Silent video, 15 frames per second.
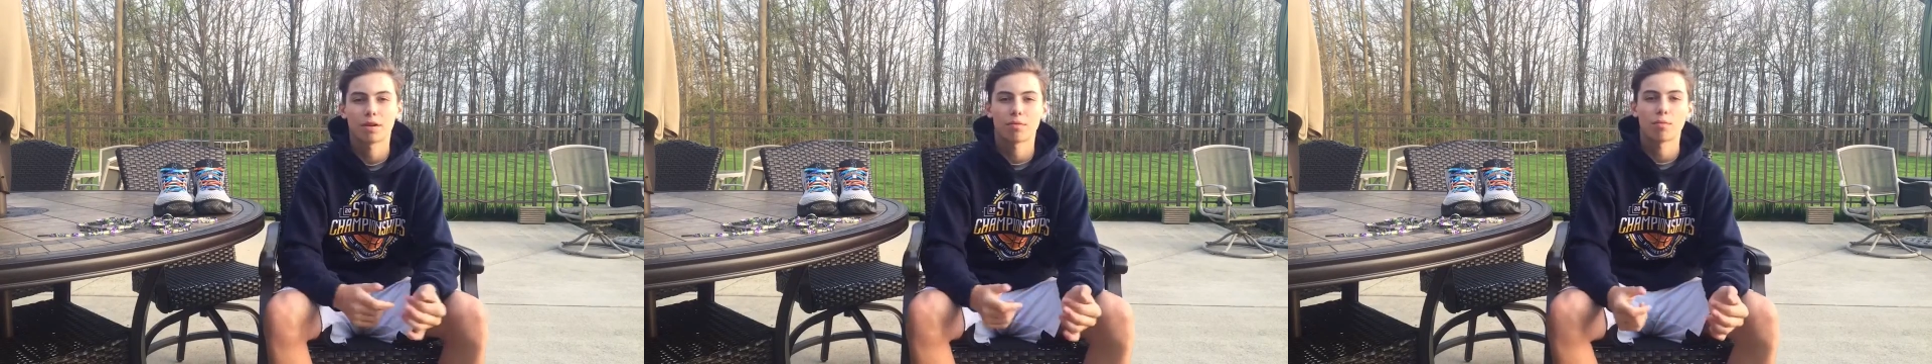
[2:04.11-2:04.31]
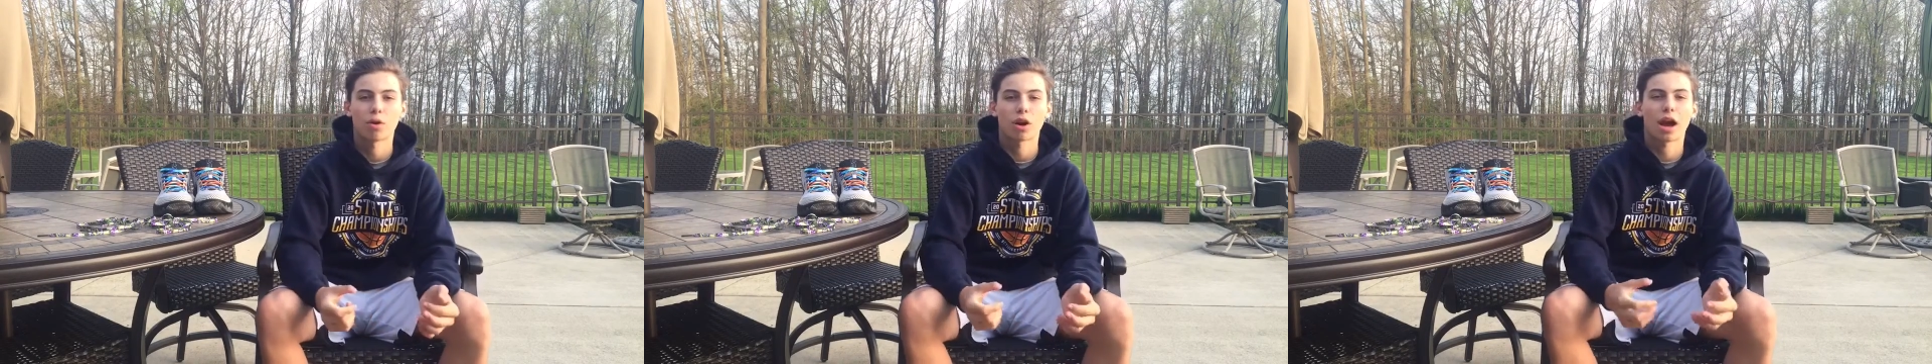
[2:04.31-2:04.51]

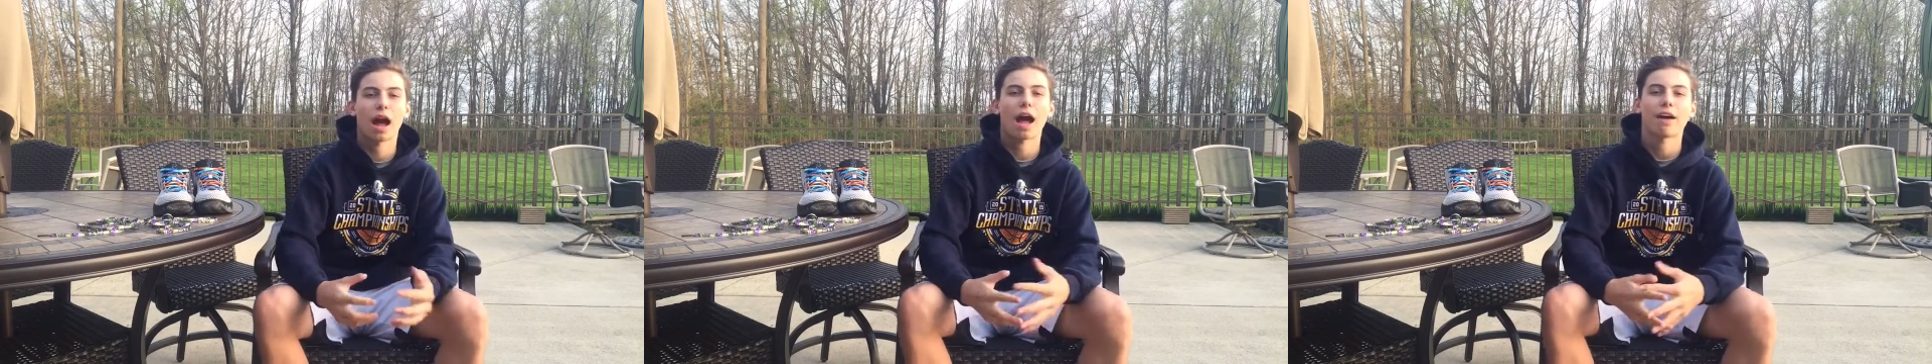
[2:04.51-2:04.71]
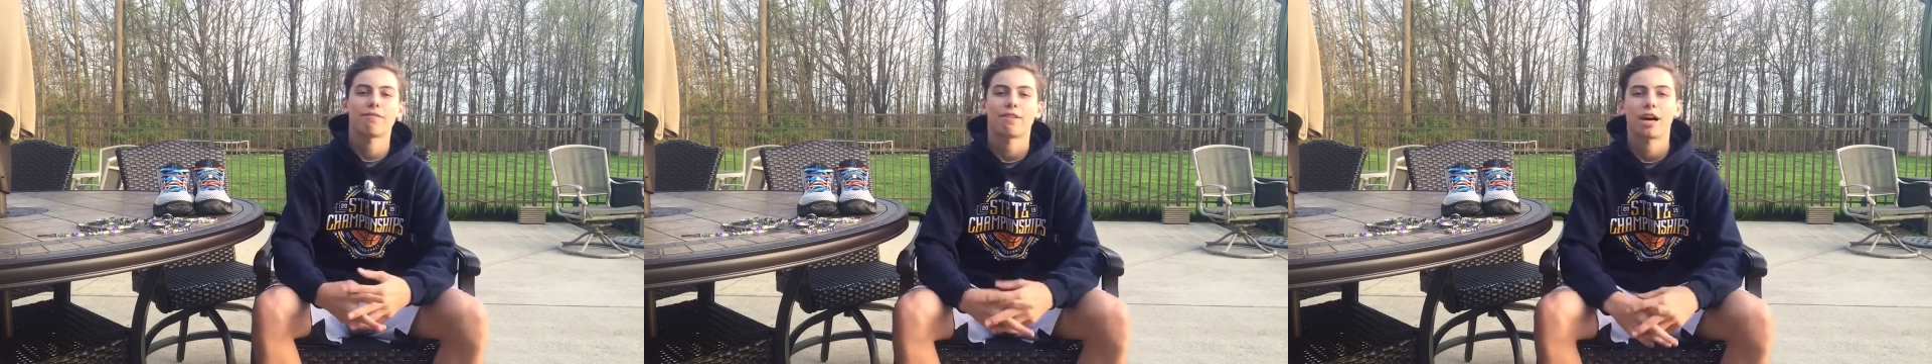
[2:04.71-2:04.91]
of more
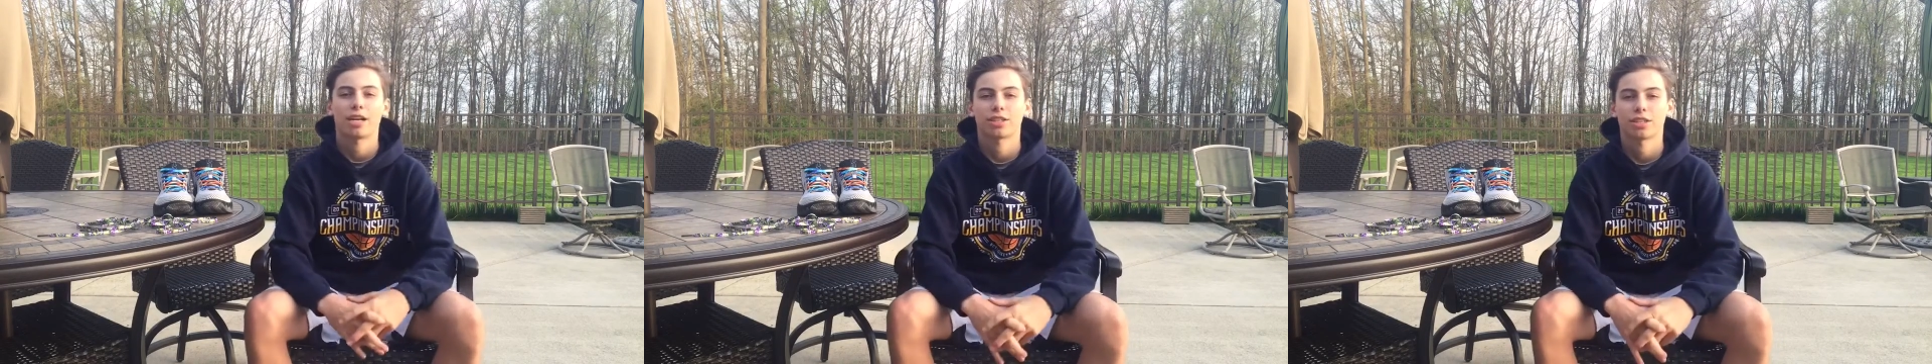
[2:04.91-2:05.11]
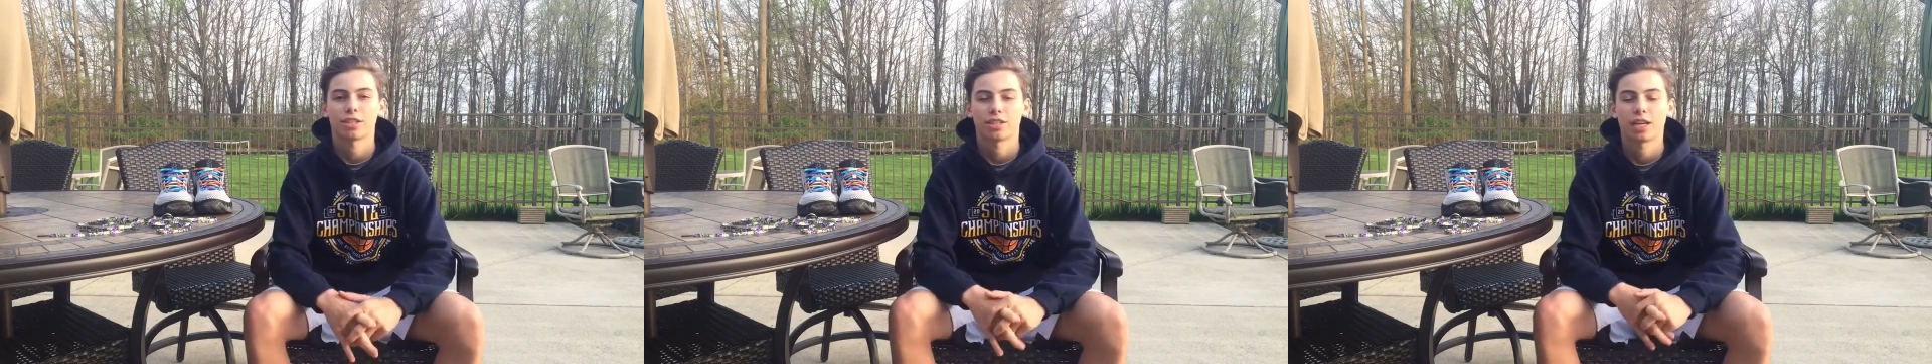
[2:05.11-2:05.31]
high
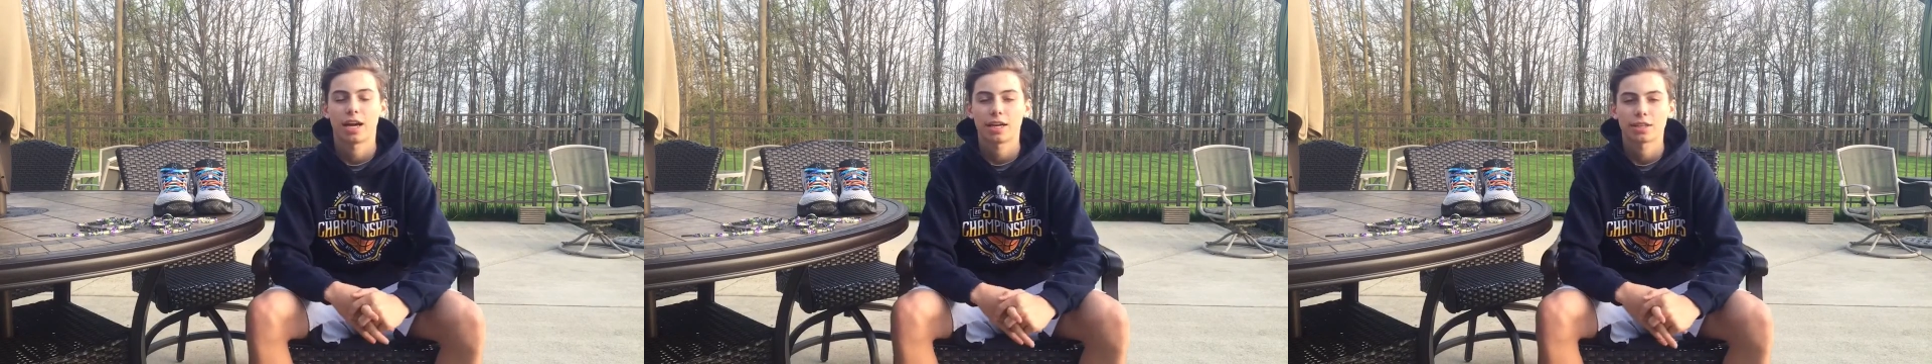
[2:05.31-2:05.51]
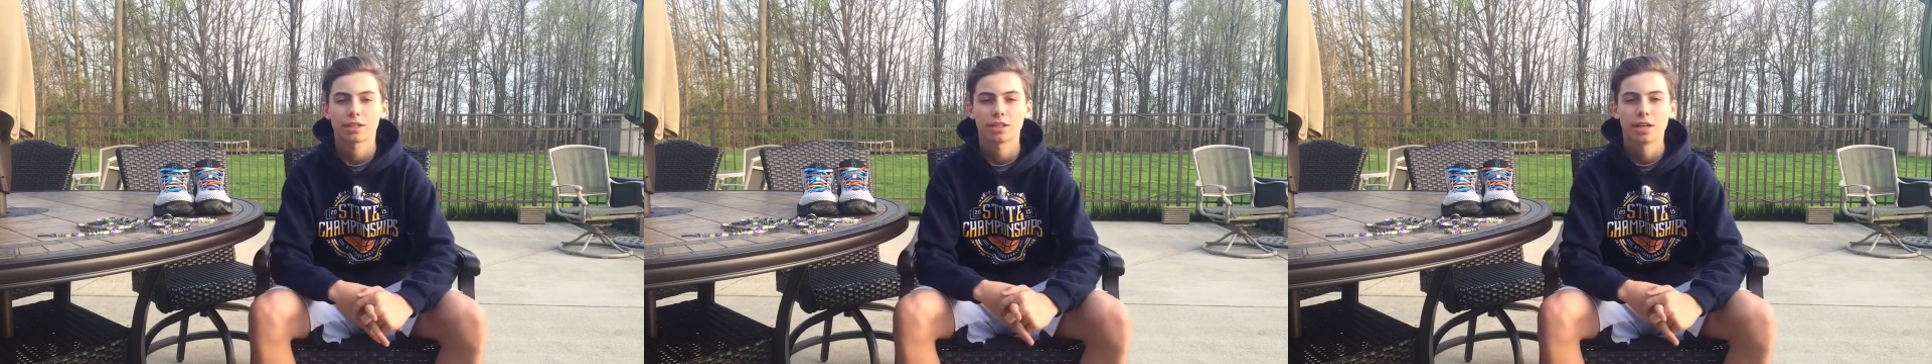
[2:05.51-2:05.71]
fashion
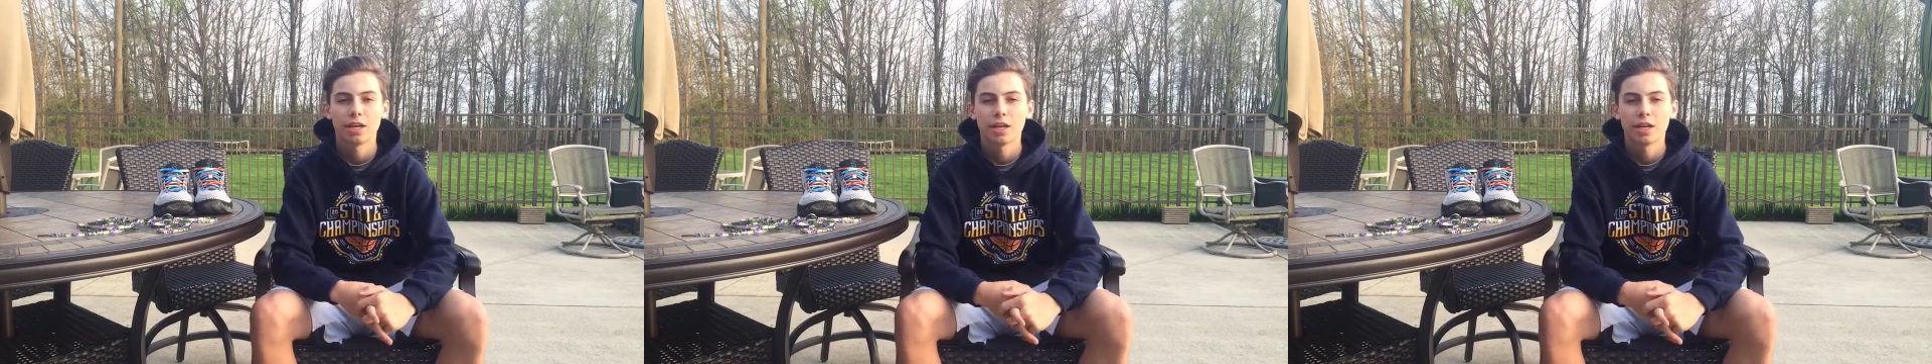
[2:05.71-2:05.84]
touch